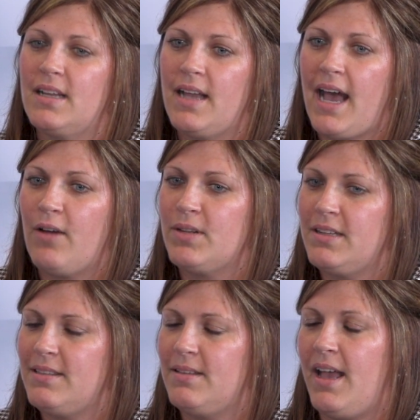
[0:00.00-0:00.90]
how
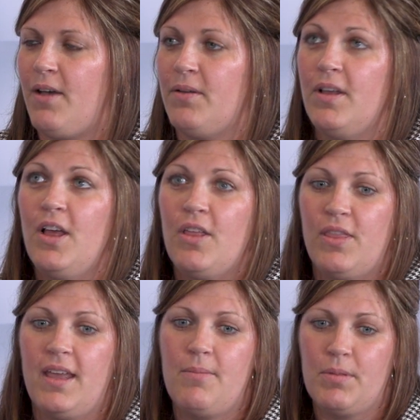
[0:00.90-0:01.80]
did
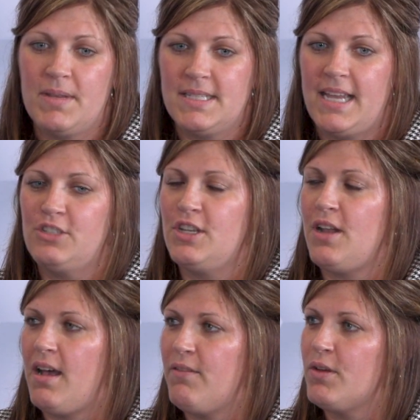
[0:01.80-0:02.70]
the implementation
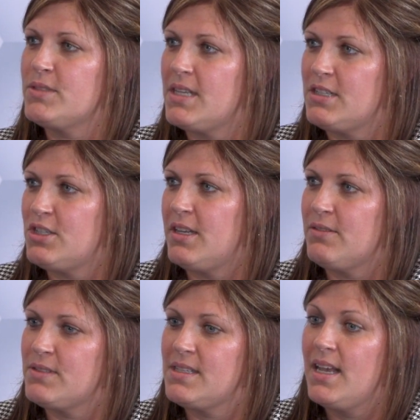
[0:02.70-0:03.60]
of those
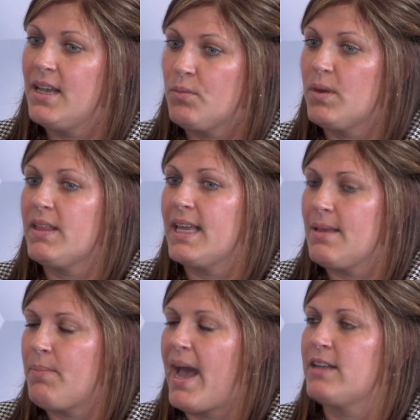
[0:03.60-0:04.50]
initiatives really
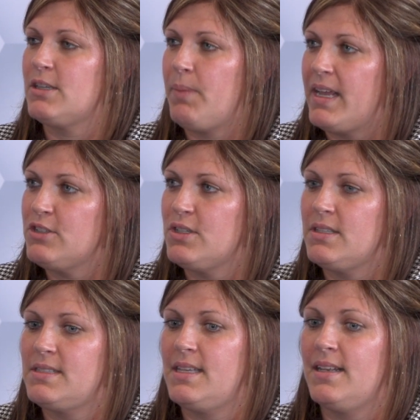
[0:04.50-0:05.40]
impact our
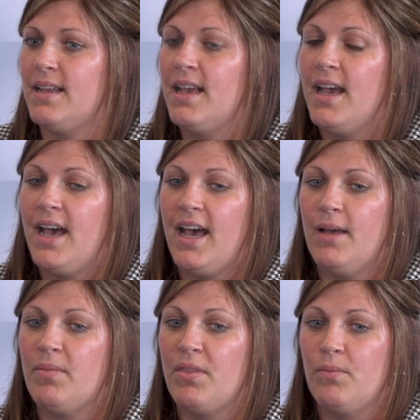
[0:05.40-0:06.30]
patients. And
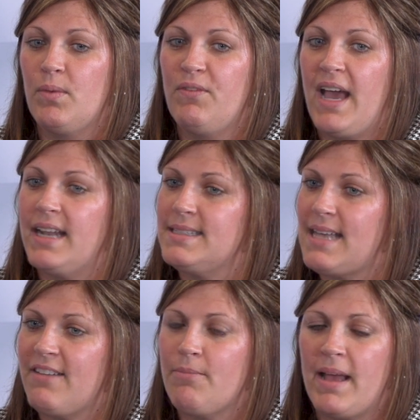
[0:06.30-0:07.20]
we've got a
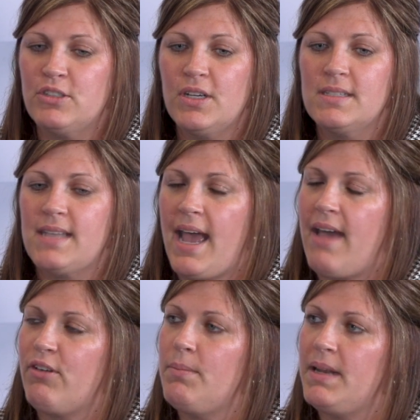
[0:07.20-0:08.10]
set of metrics that
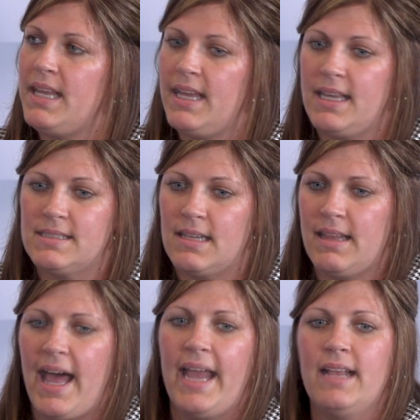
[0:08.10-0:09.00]
everybody is
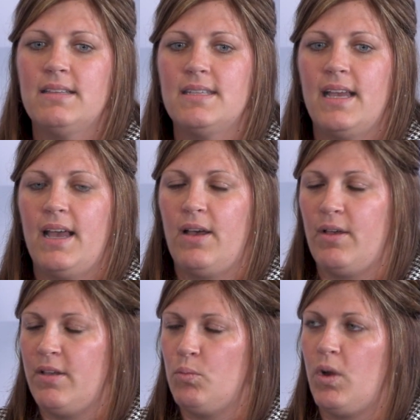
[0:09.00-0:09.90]
aligned
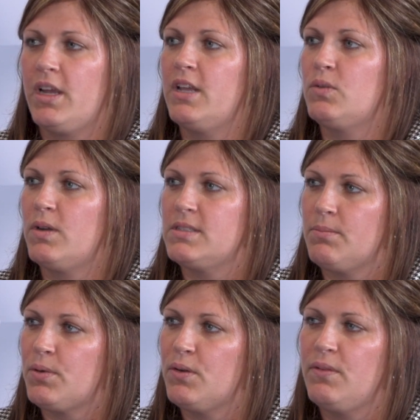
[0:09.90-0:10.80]
and working towards
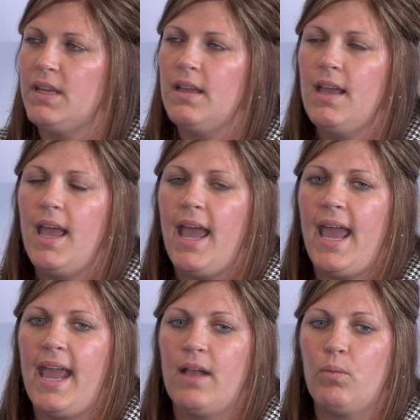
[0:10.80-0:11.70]
improving,
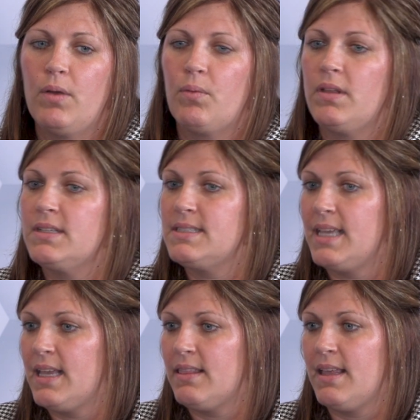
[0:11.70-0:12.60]
and we're really
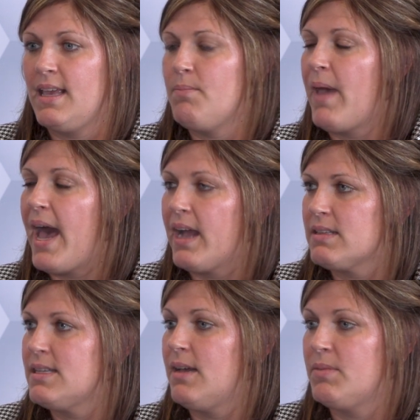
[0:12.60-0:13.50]
seeing the
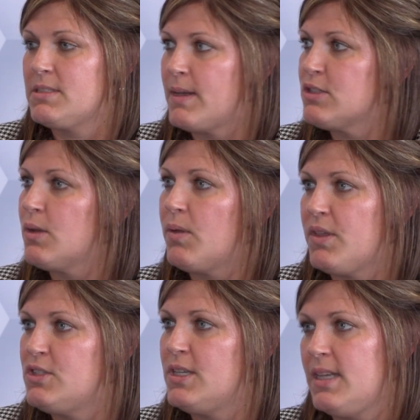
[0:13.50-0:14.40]
impact, especially with
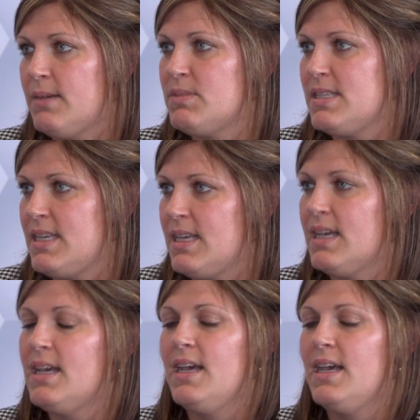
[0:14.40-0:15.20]
the GDMT